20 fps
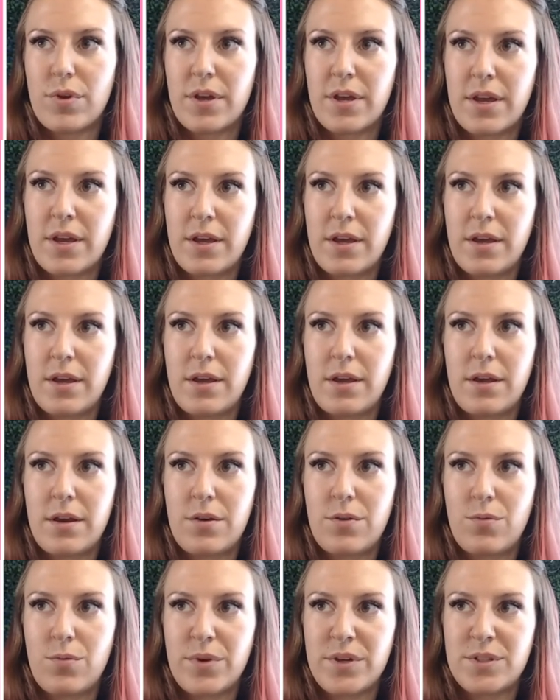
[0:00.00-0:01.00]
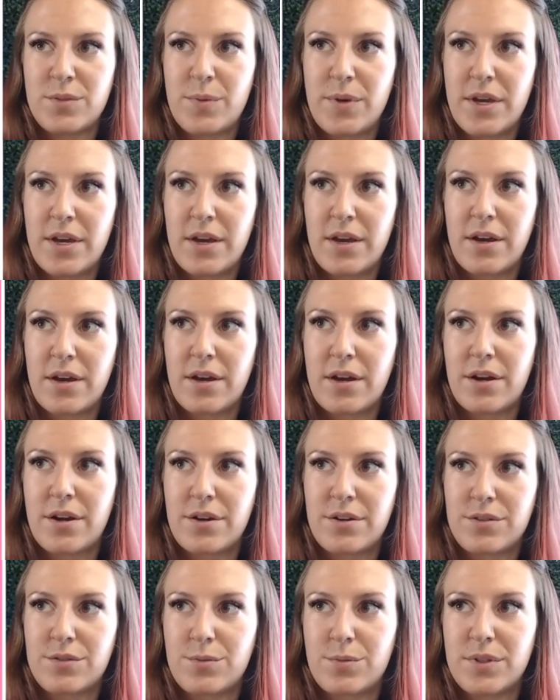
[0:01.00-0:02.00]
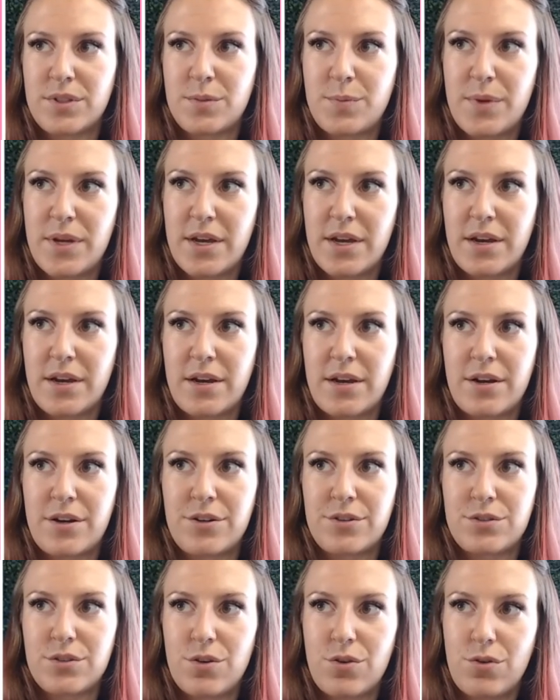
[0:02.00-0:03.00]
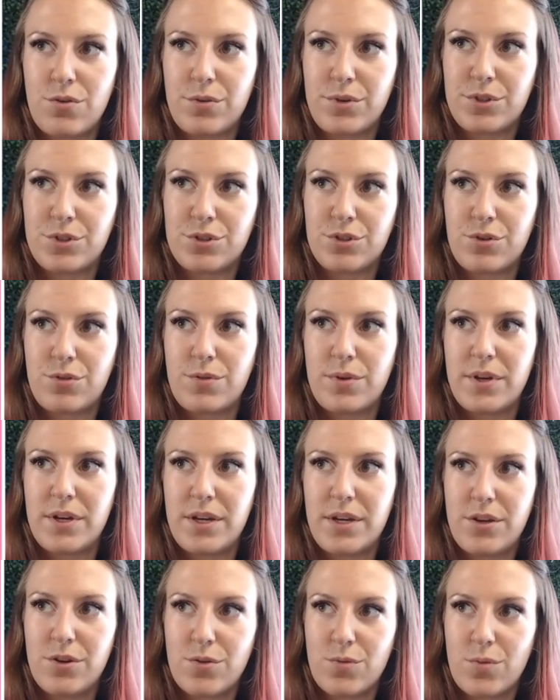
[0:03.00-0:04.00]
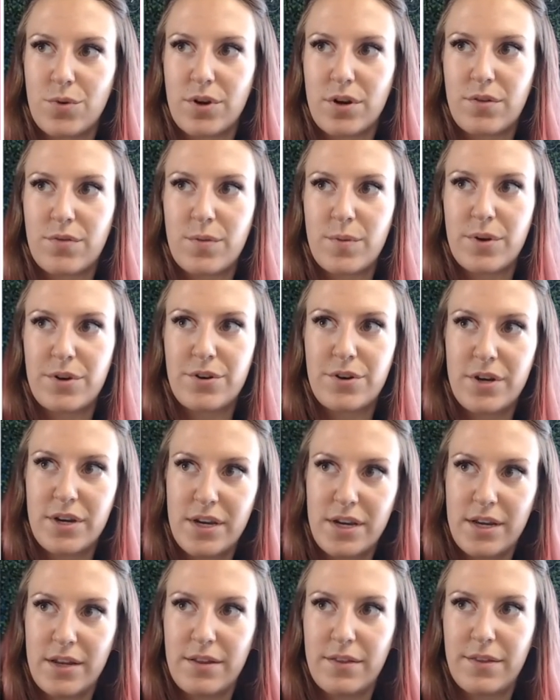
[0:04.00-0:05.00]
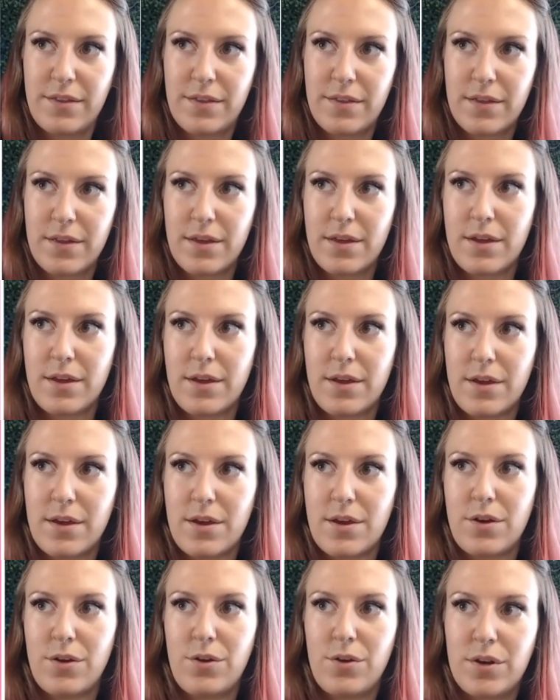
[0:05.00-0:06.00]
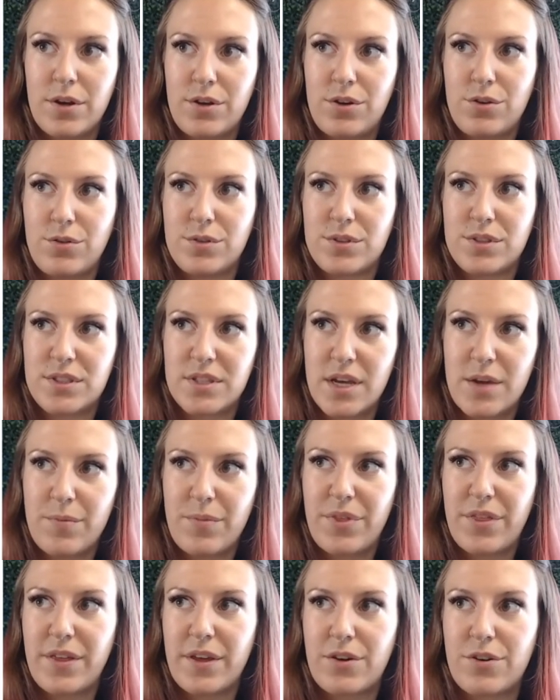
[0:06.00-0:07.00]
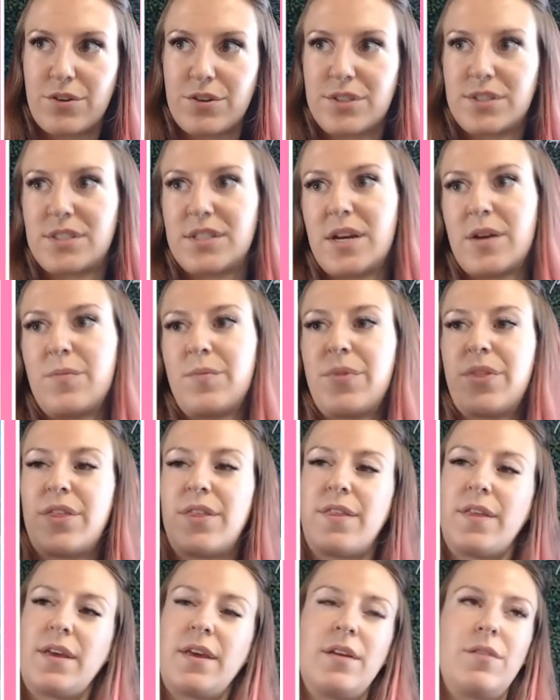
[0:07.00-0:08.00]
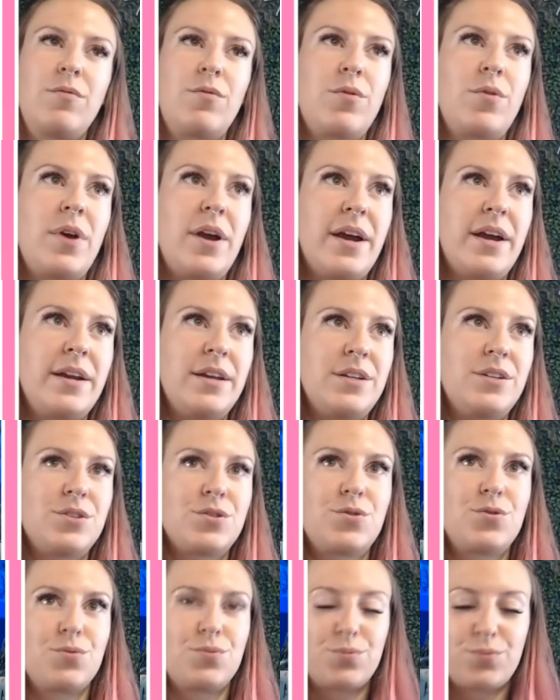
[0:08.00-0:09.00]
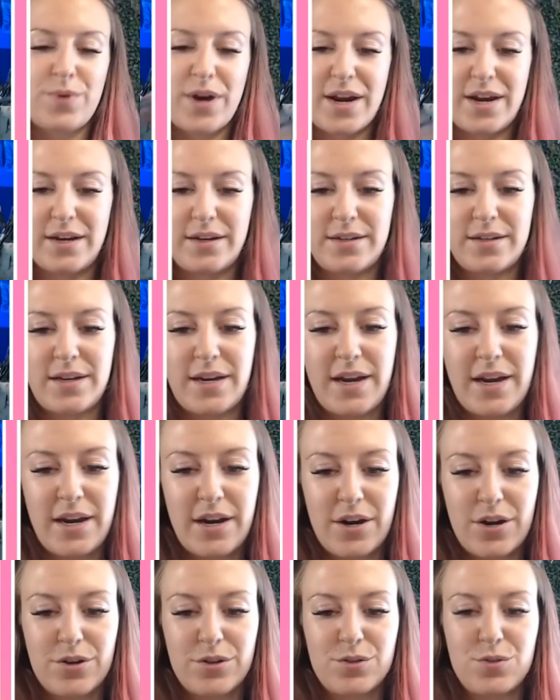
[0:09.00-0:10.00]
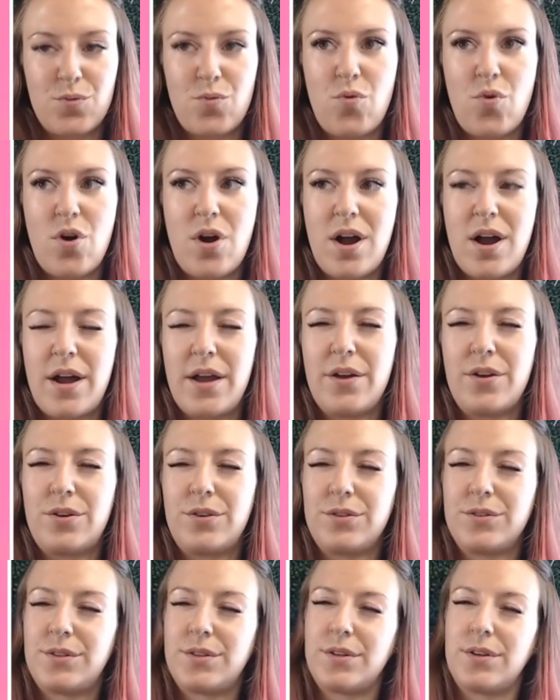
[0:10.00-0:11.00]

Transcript: And wispy hairs, always showing your work from underneath. You can do some thicker, some thin, varieties great, hairs wild.